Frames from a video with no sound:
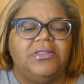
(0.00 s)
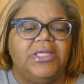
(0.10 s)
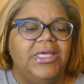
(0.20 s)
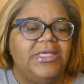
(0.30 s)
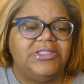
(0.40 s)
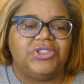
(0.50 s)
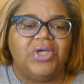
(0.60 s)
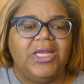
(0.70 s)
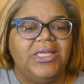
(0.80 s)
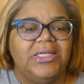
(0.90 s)
The kids is
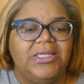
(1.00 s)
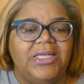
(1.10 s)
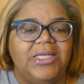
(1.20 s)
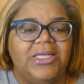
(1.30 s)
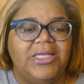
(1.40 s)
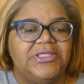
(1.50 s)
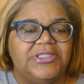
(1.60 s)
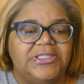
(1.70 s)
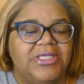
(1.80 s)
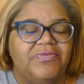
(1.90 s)
trying to get the decorations
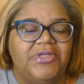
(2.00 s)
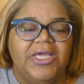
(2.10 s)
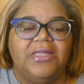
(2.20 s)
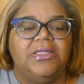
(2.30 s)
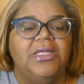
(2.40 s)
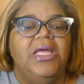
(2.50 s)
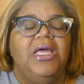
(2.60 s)
and stuff together.